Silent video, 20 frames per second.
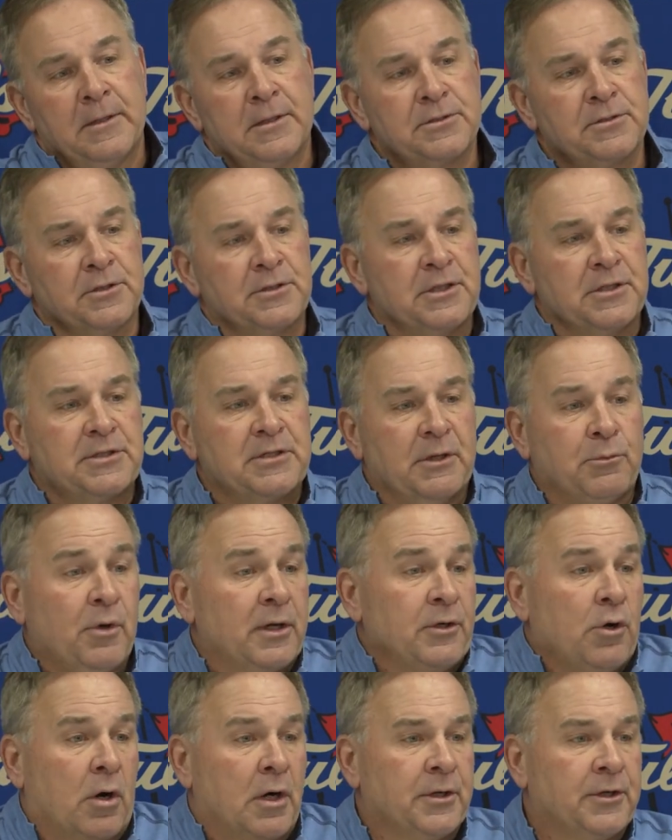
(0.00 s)
So just, it
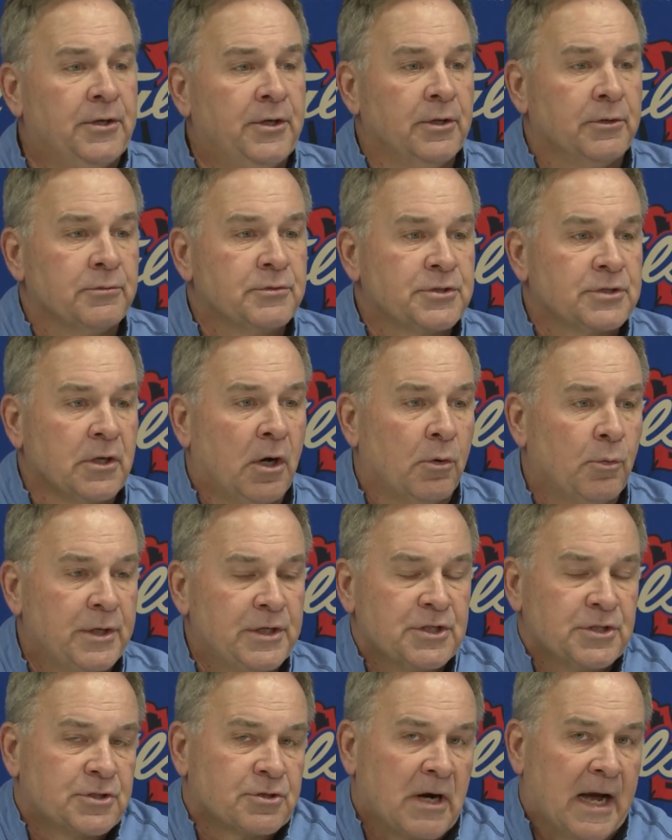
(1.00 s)
wasn't hard to do. So
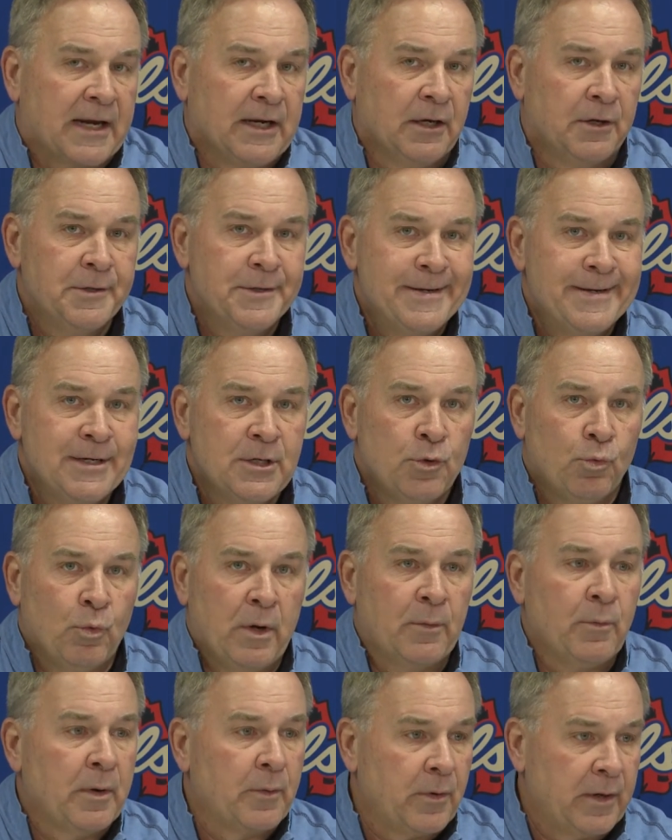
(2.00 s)
we just tried to,
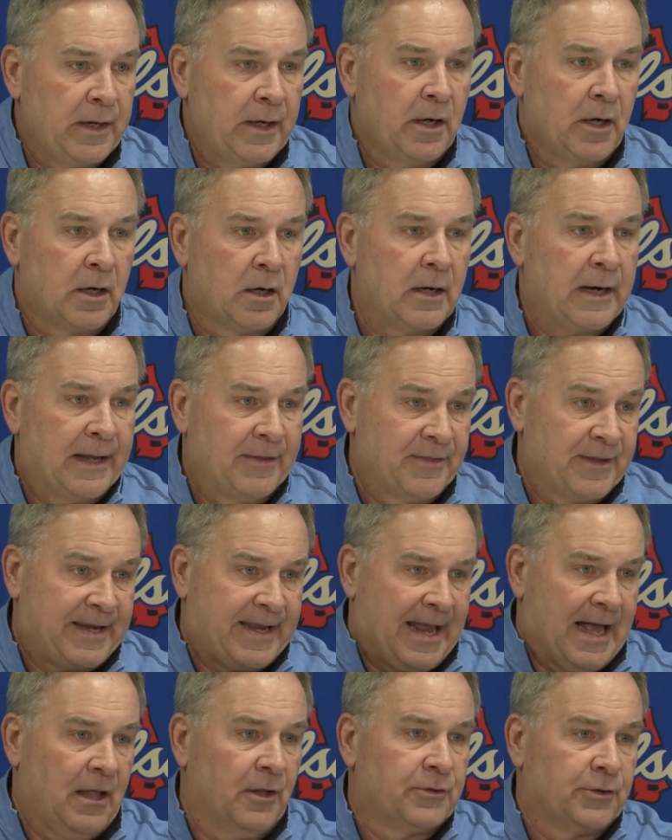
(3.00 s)
when we were here and the
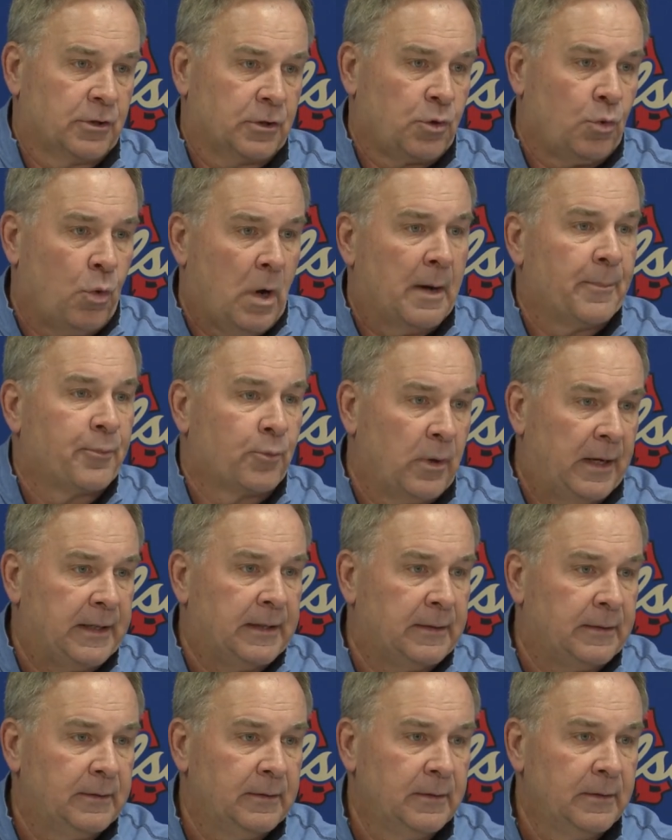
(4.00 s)
calendar
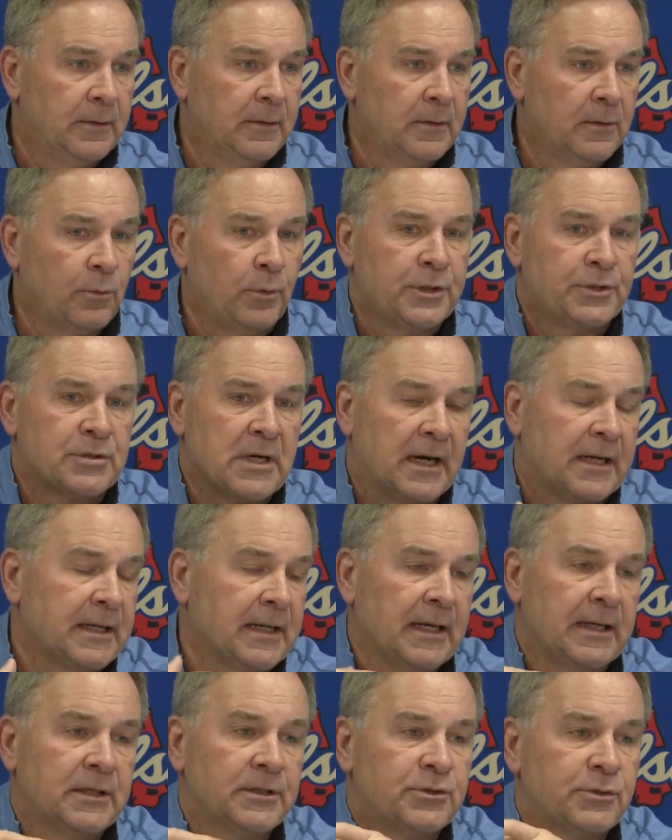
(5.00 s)
cooperated, we tried to
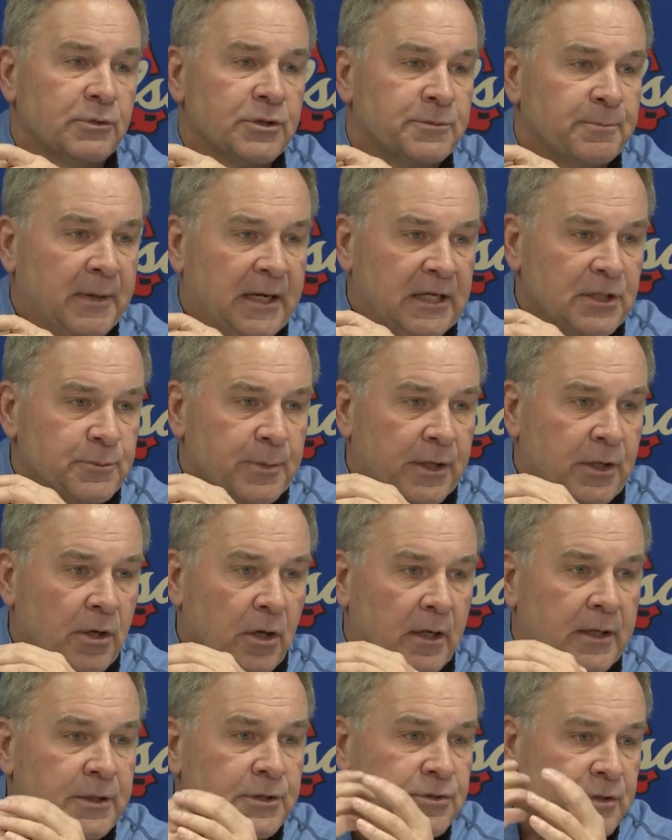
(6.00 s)
get into as many as we
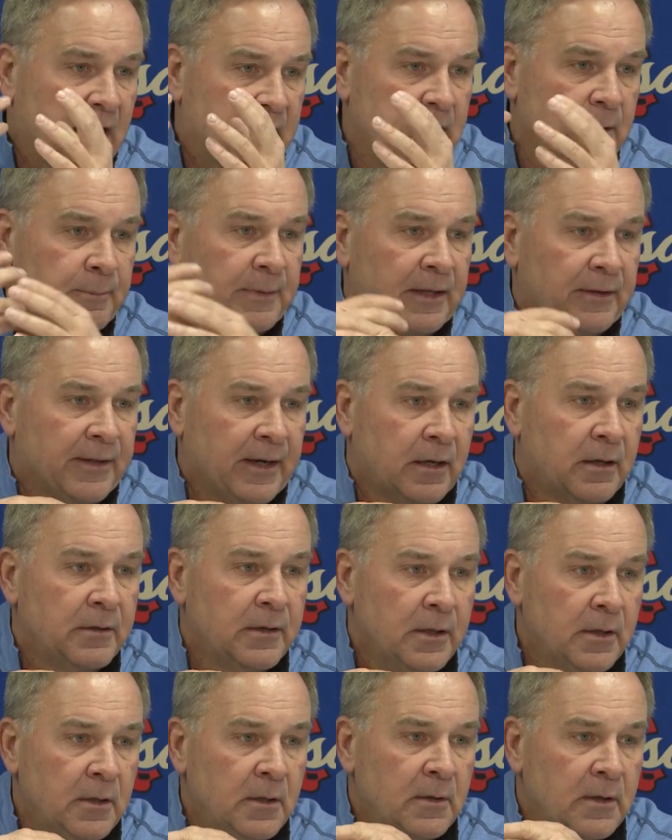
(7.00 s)
could and tried to be there
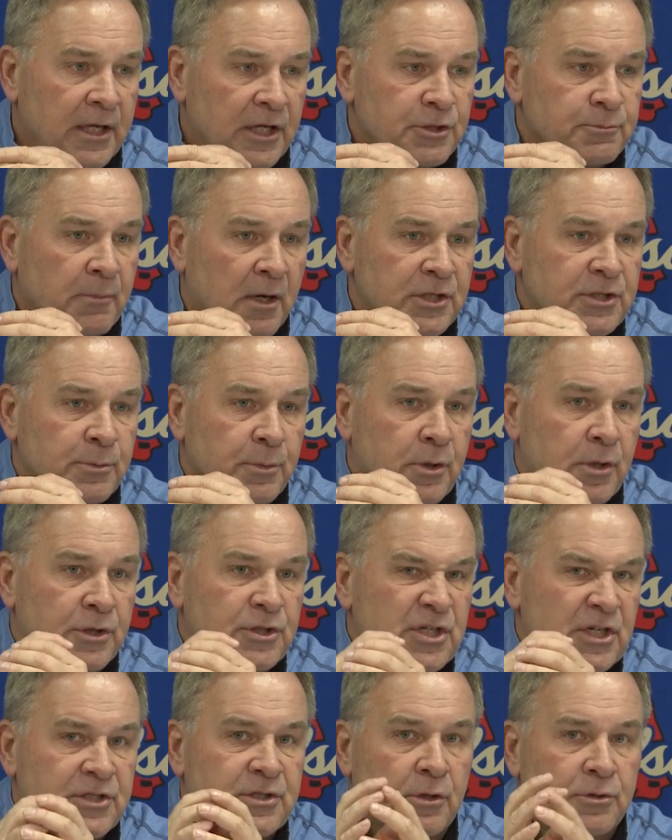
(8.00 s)
as much as we
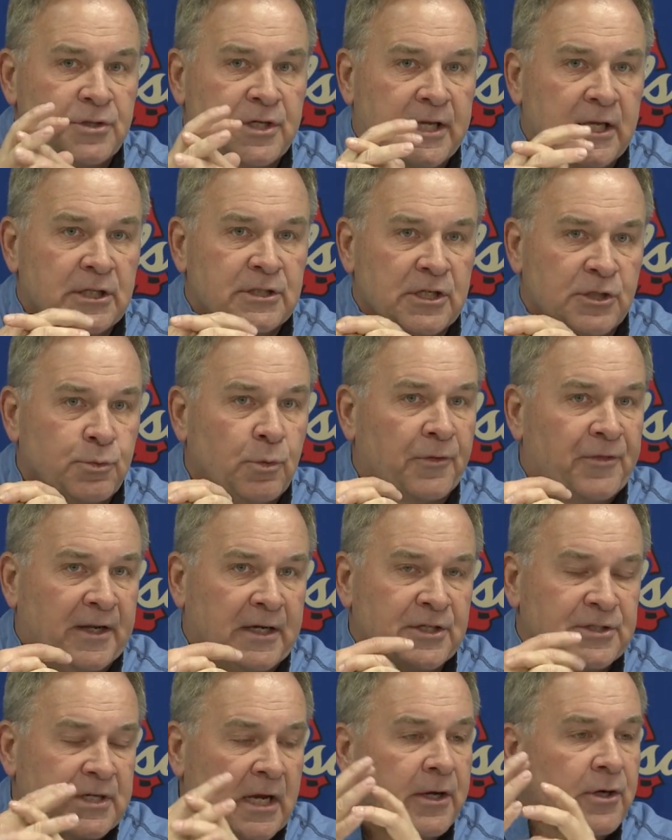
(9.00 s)
could. Just those kids, it's one
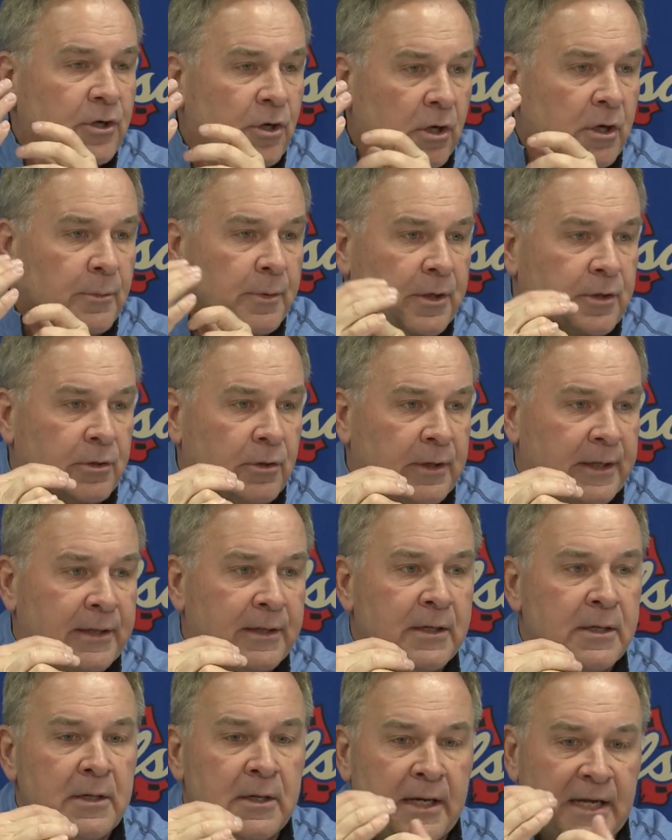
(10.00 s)
thing to say you're going to recruit
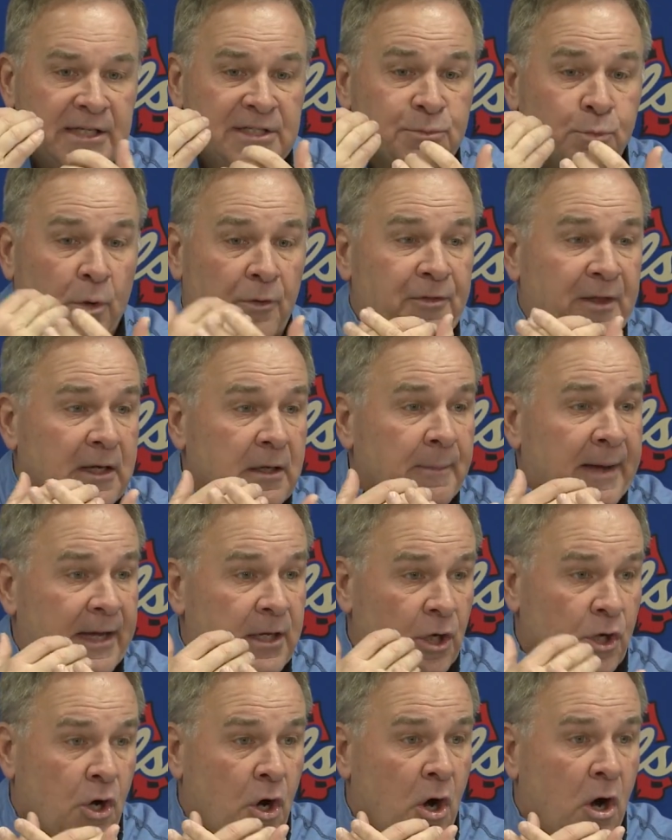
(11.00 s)
it. It's one thing to
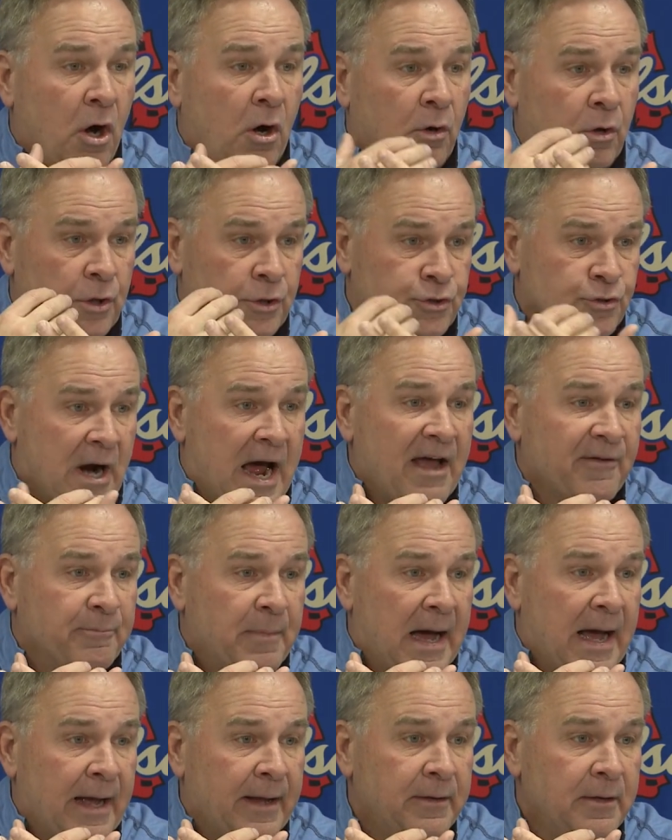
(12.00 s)
make a call or drive
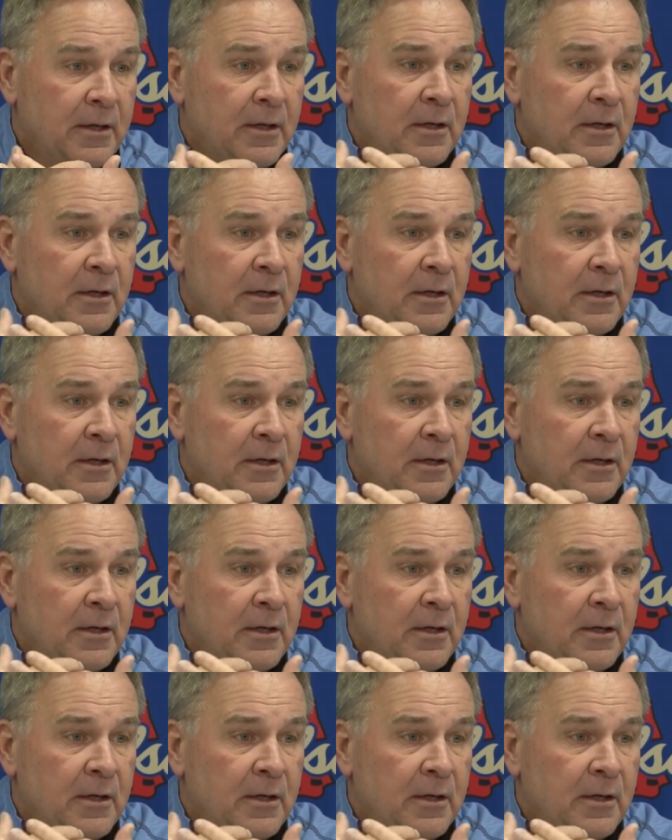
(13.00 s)
by.